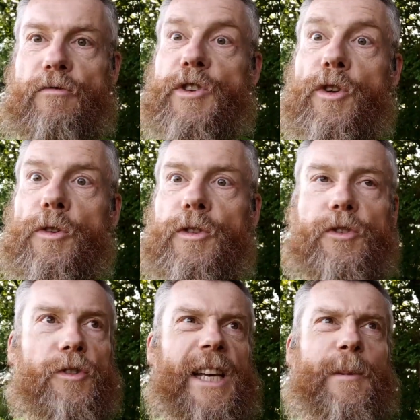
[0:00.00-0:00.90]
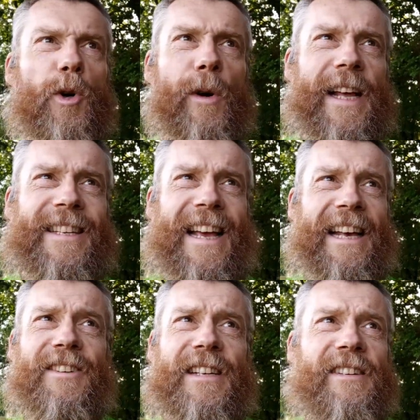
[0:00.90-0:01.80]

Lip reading: result as such, keep calling it a test.